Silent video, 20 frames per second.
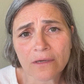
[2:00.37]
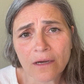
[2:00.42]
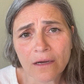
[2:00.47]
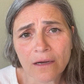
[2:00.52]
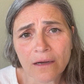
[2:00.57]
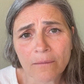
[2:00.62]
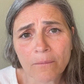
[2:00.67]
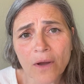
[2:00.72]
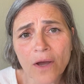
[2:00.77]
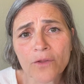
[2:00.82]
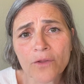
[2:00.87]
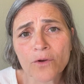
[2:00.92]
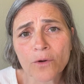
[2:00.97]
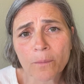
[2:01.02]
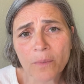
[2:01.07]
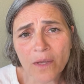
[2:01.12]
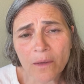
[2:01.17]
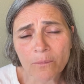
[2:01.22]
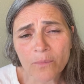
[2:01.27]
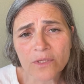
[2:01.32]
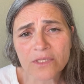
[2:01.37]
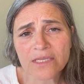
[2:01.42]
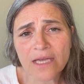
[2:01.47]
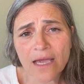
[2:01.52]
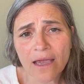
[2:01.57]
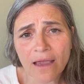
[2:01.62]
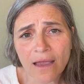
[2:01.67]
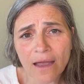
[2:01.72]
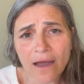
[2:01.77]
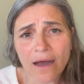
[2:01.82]
other people
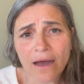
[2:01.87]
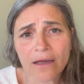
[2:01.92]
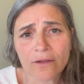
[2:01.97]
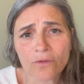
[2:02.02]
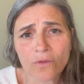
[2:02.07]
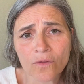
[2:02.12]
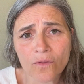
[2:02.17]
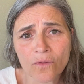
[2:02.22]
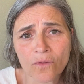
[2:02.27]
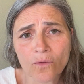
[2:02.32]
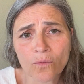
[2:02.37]
take on the